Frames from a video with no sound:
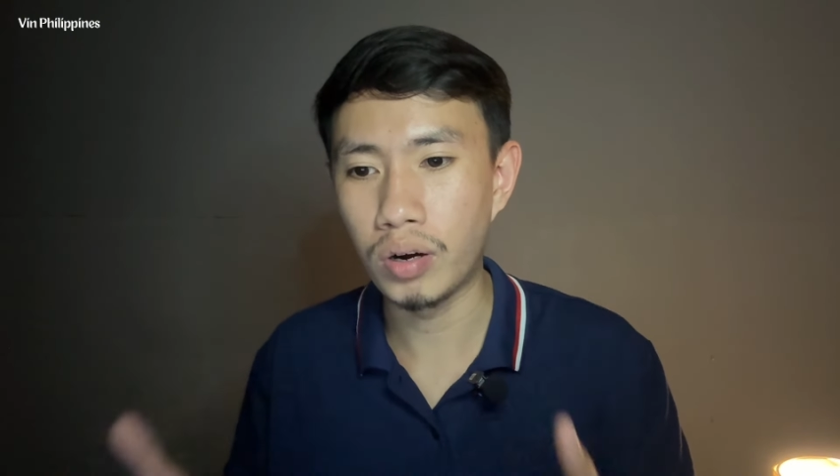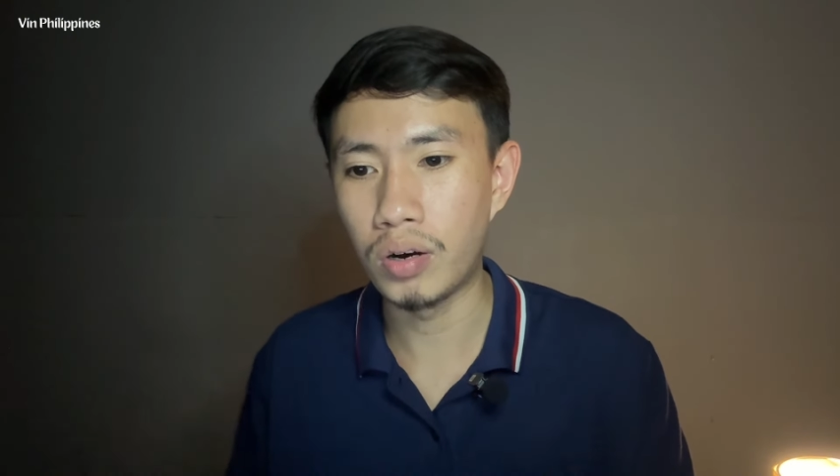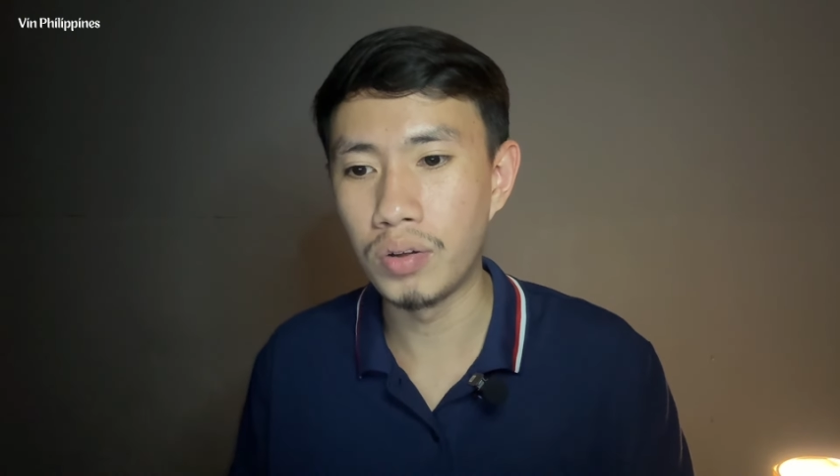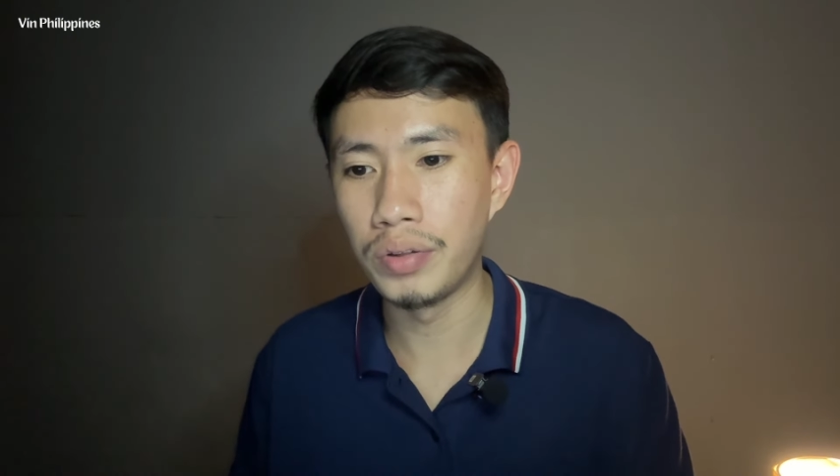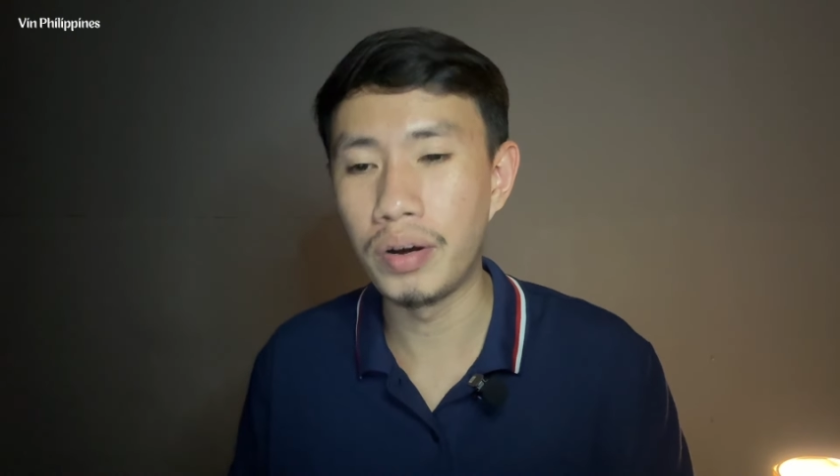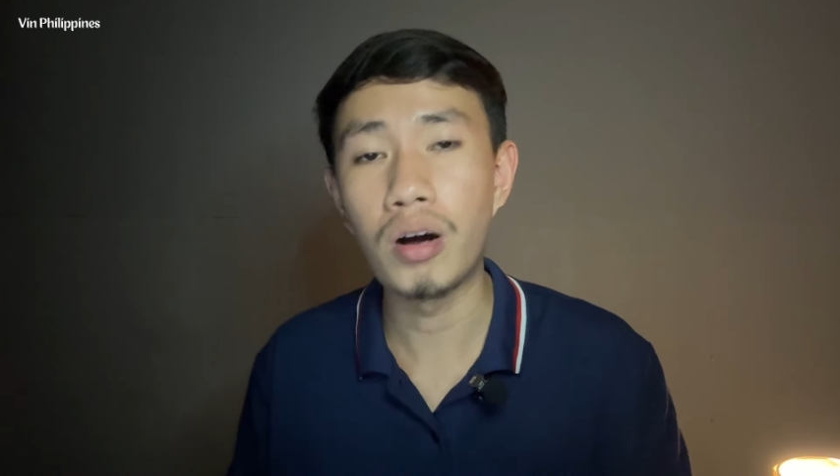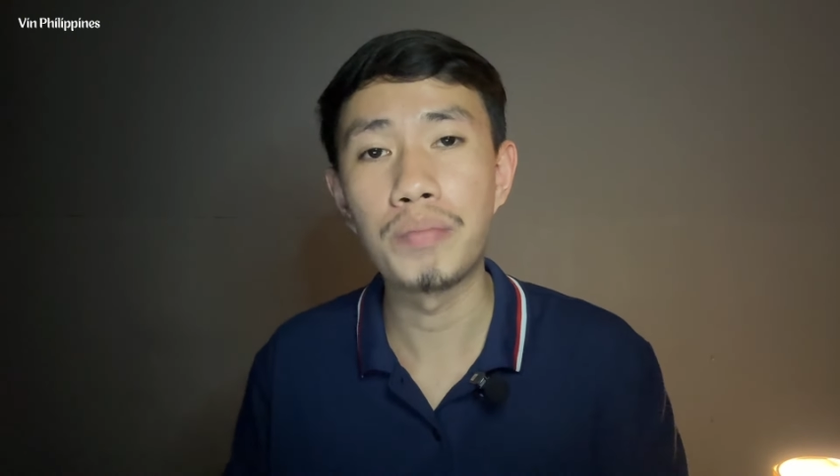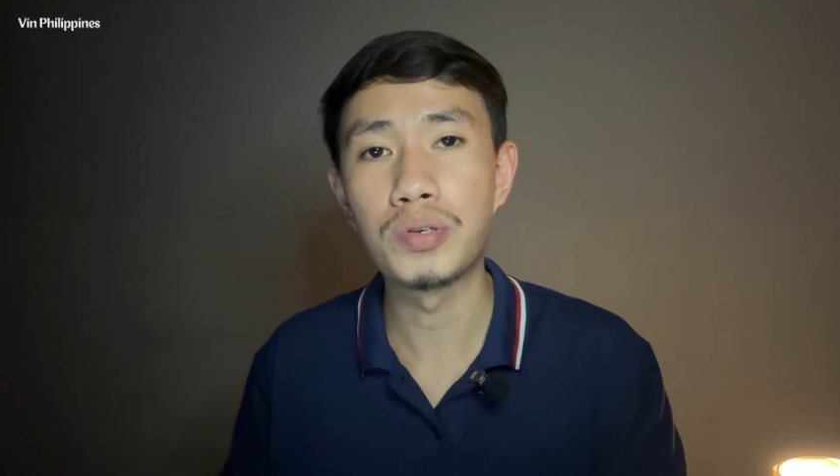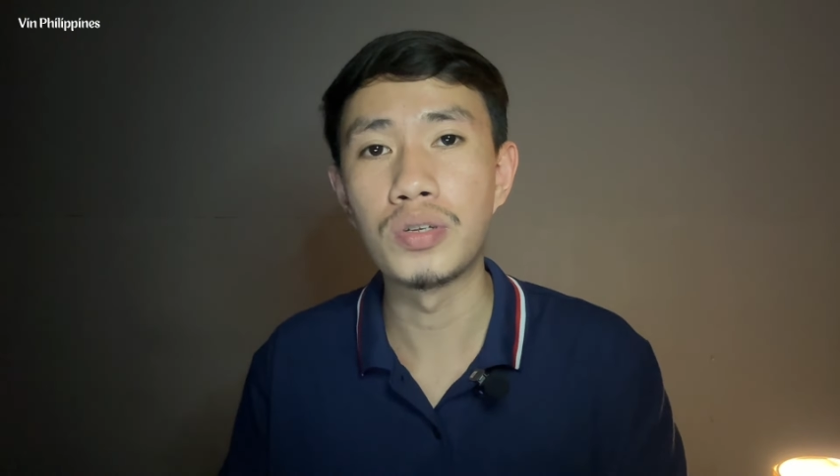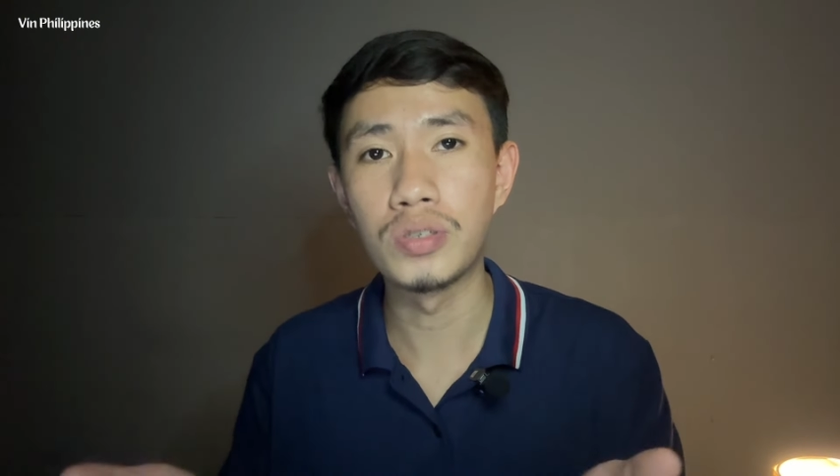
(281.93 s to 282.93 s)
are the
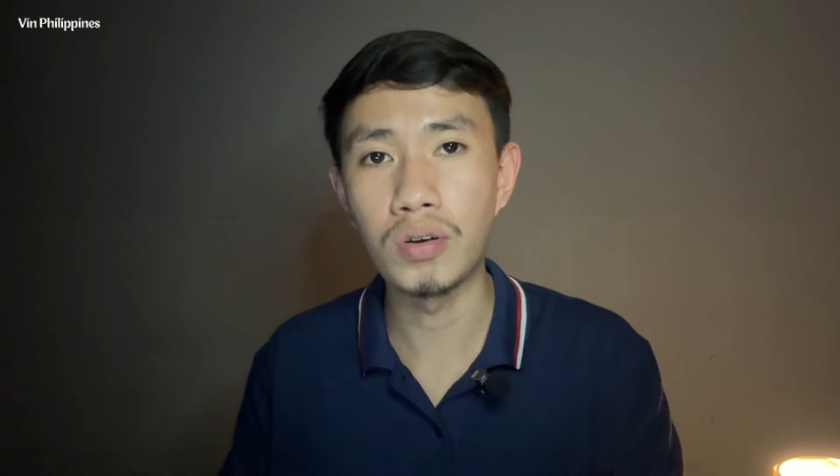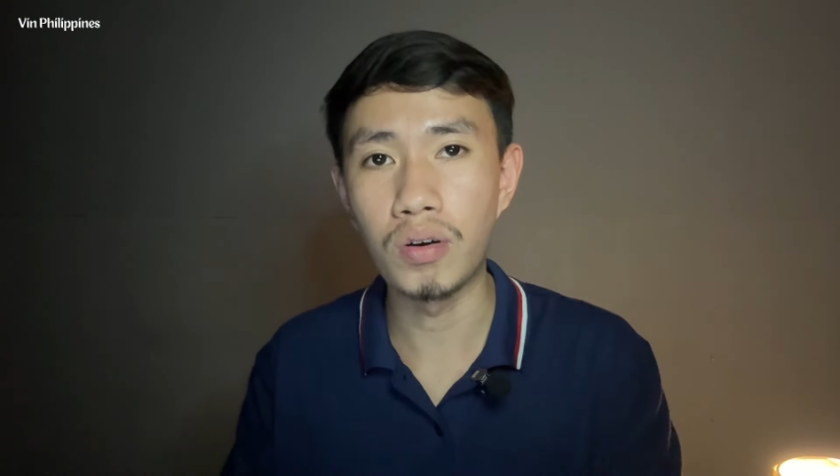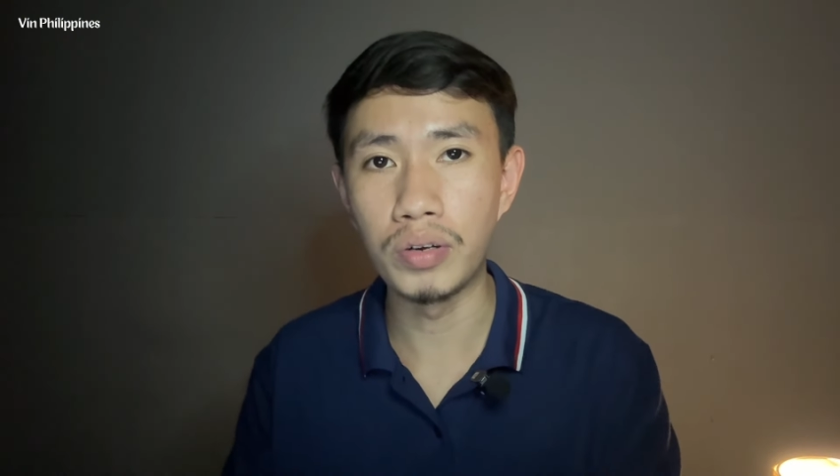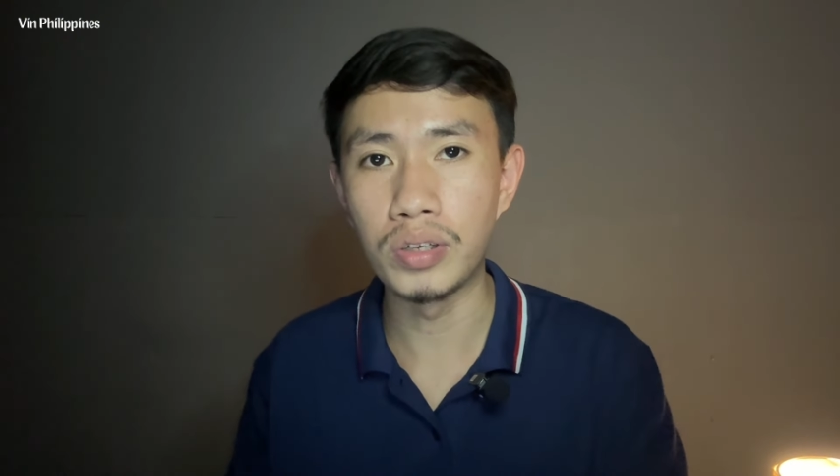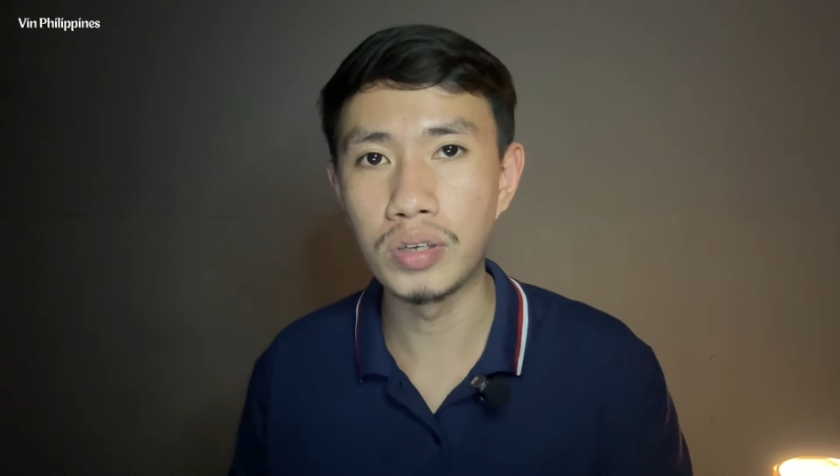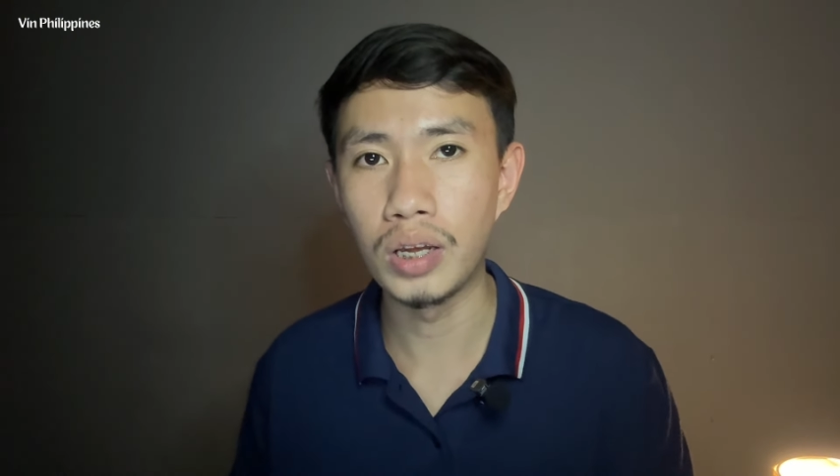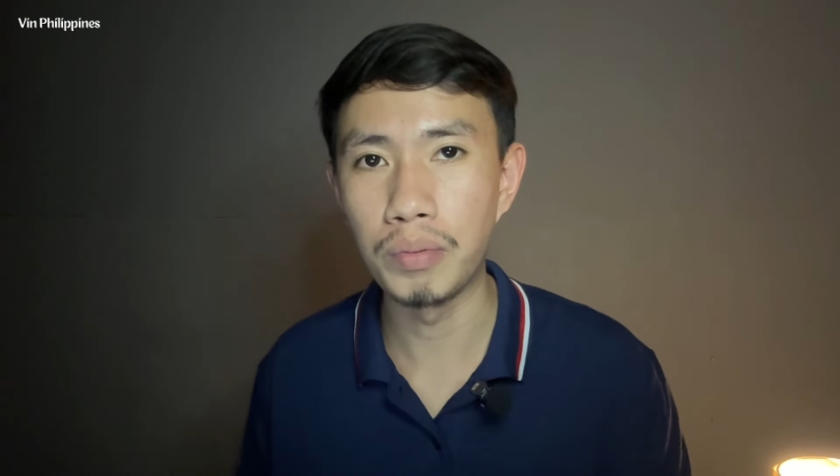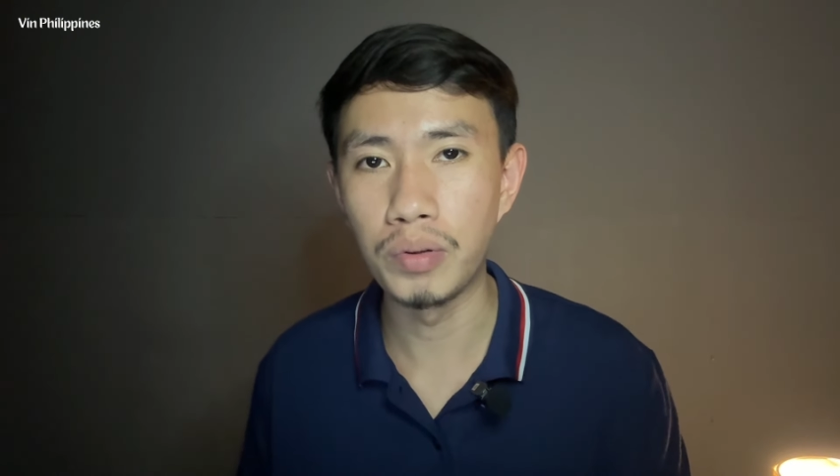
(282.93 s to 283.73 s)
options on the table.